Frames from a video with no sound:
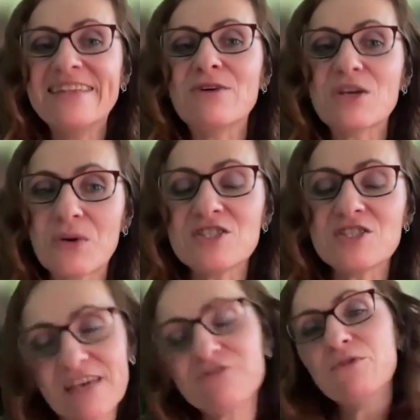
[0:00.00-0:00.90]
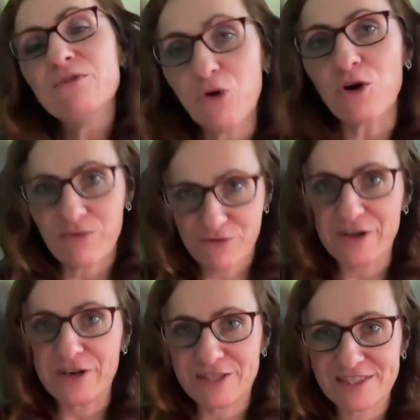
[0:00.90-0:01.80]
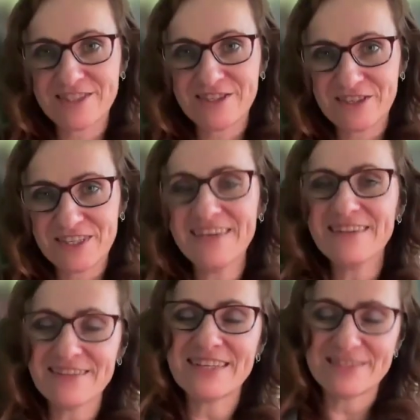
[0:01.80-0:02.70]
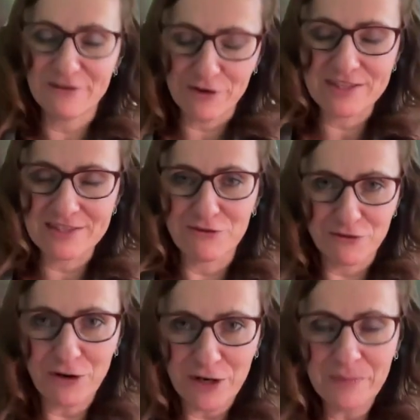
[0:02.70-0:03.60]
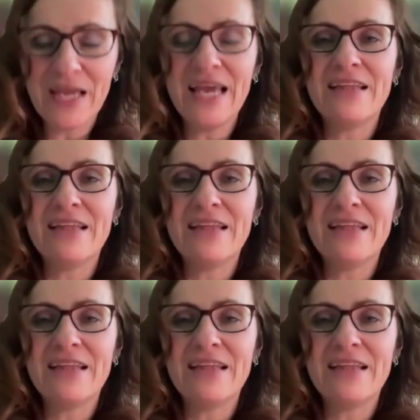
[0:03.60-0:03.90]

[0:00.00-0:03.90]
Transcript: Now the questions have to be formed first, okay? And then that's the focus on form.